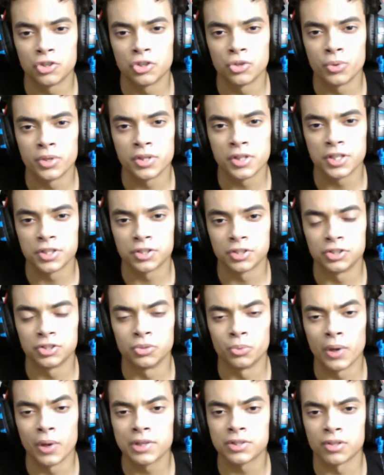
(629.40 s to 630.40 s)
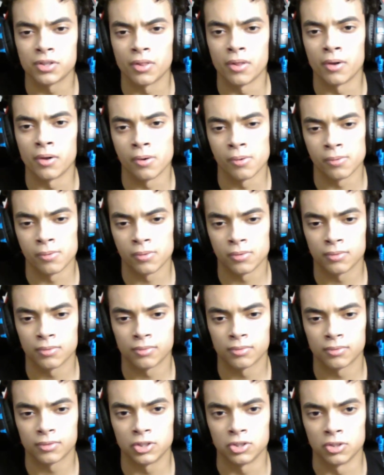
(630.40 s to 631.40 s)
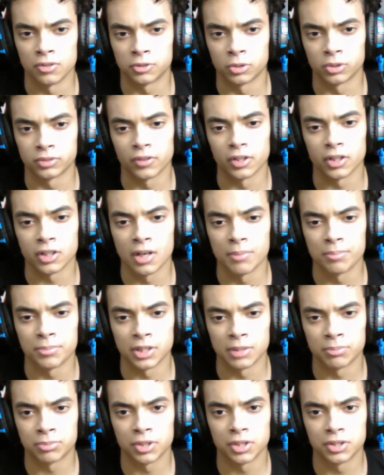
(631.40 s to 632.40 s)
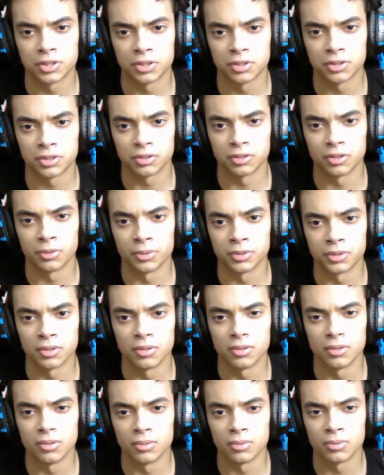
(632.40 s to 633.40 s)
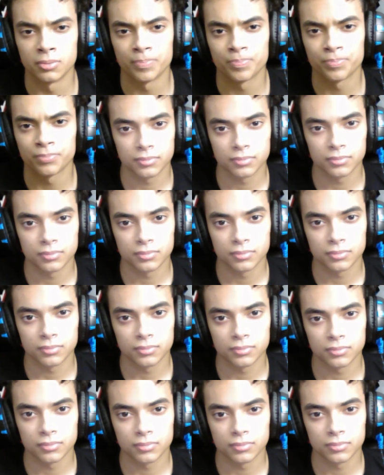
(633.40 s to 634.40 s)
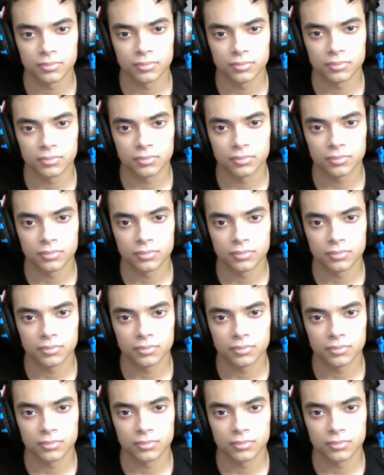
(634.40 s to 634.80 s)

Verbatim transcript: do in this situation, though you know, search for the company, I'm pretty sure she'll know what to do. Come with me.